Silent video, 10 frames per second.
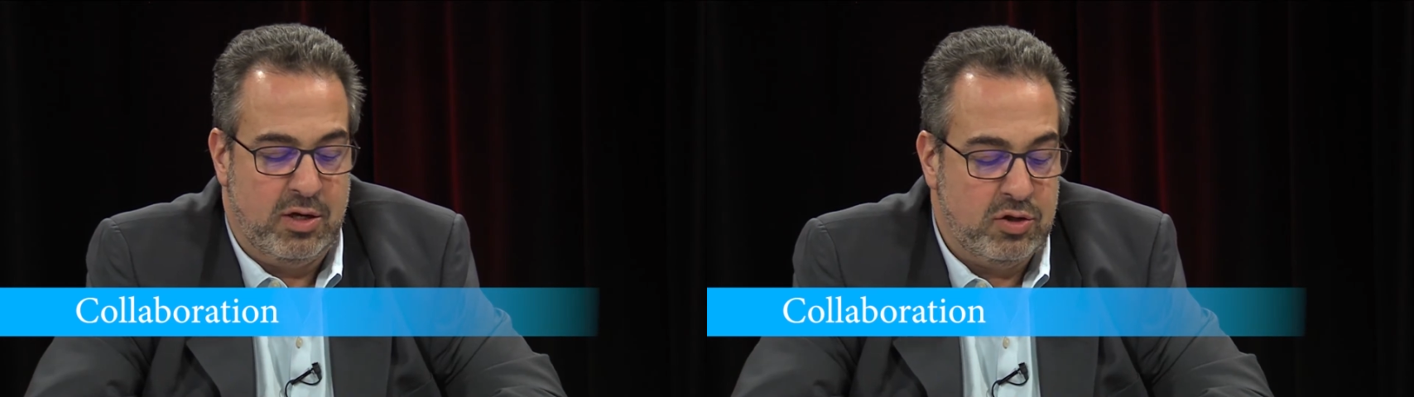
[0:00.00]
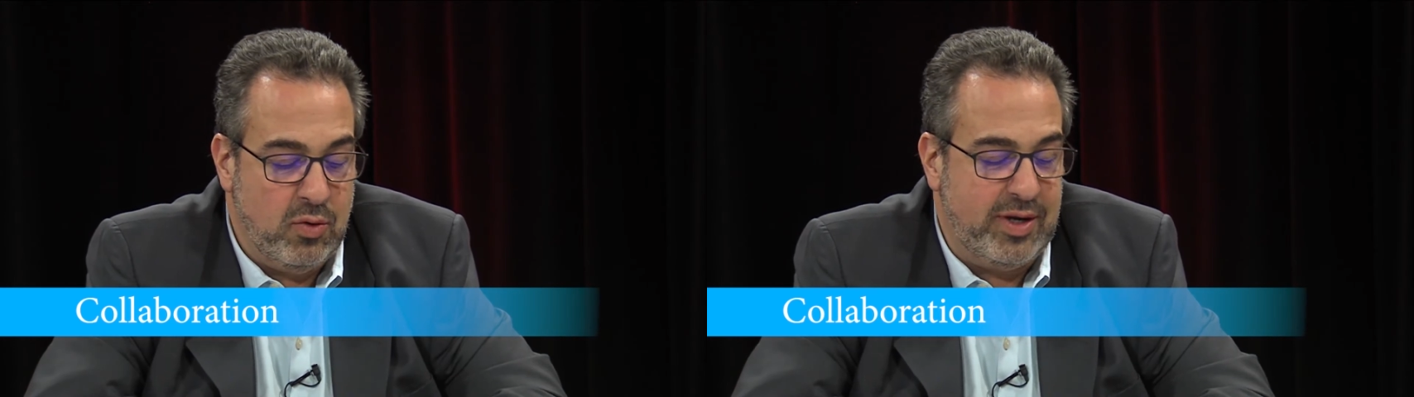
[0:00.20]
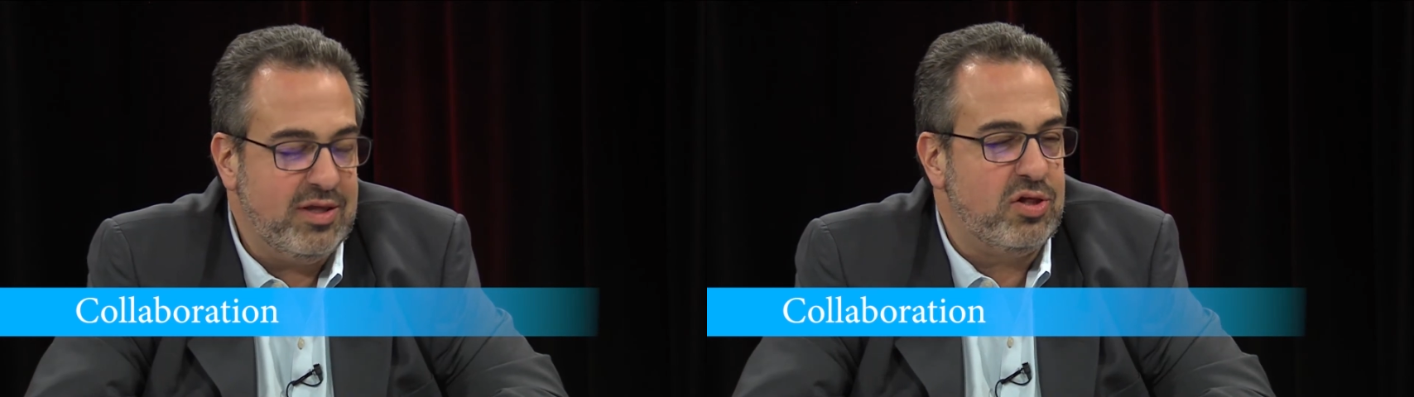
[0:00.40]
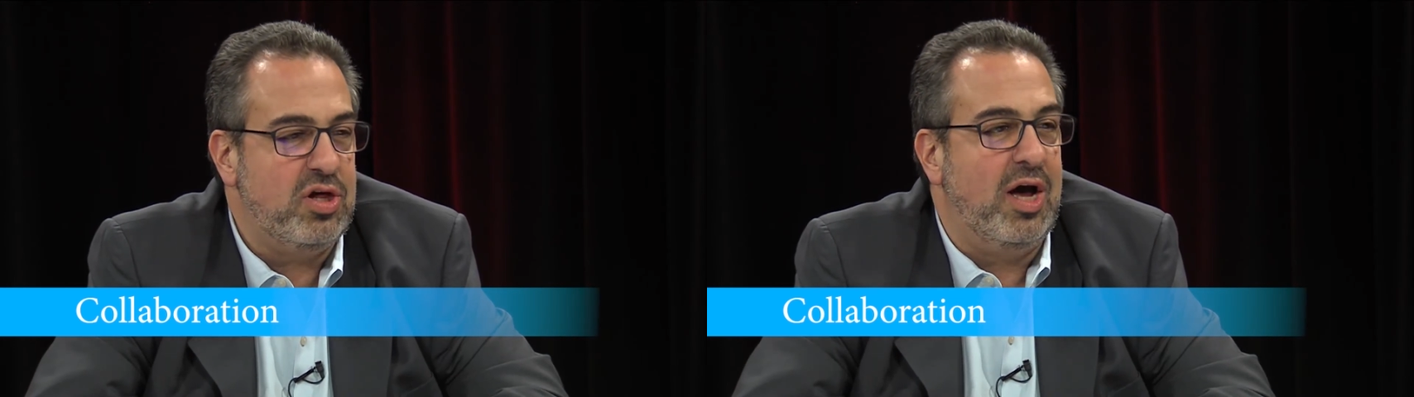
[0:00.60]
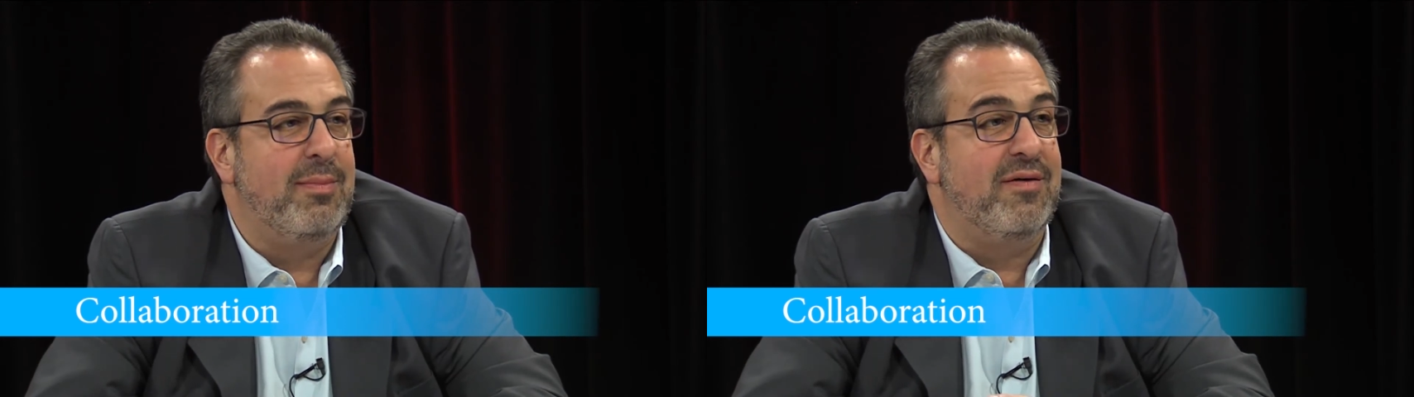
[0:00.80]
Doing this
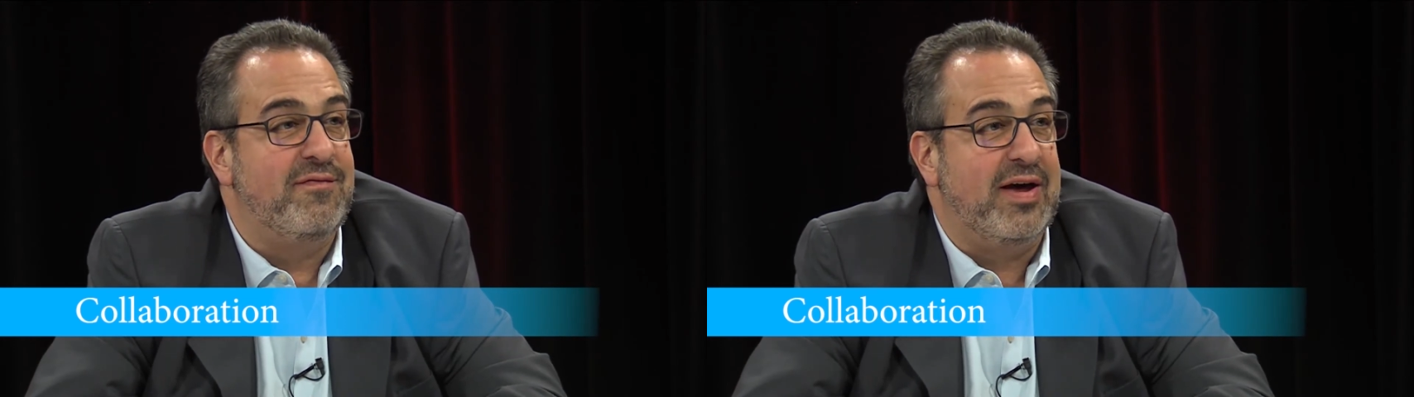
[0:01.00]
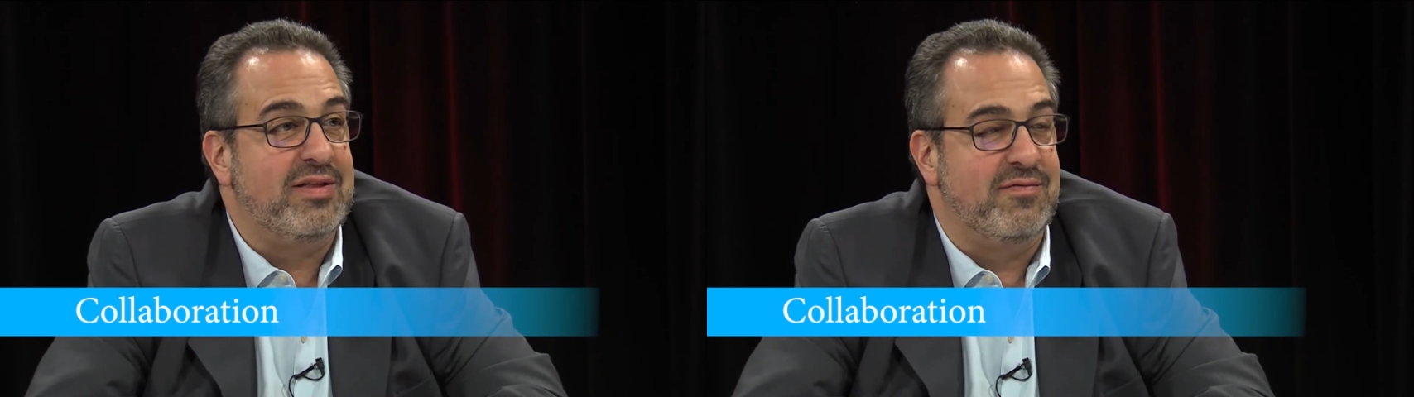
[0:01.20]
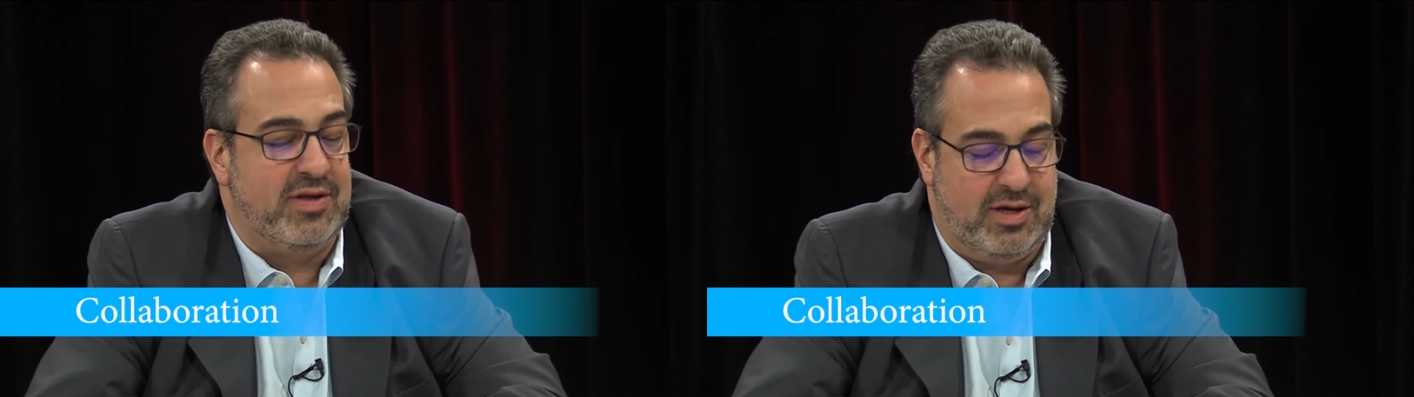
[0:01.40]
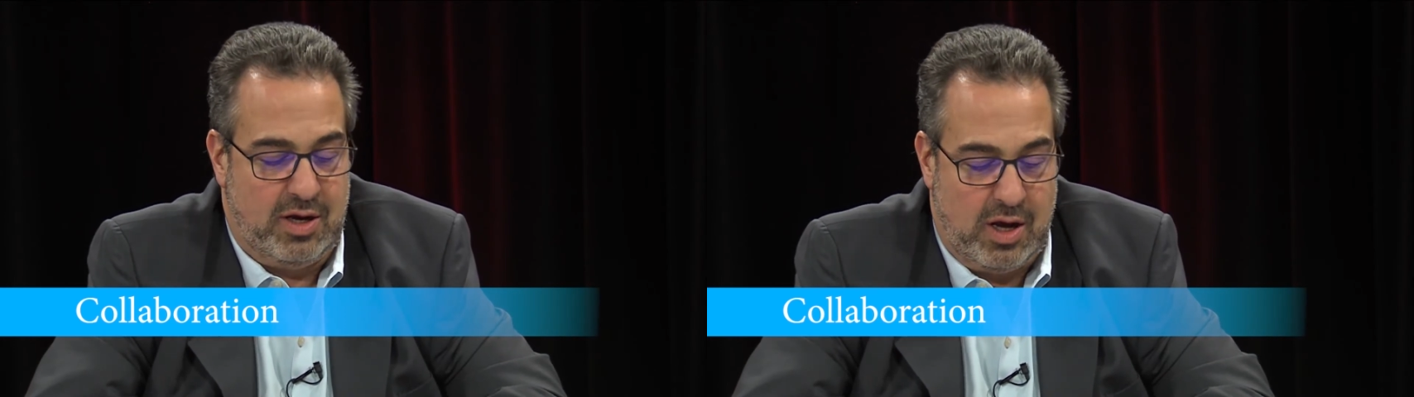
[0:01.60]
job effectively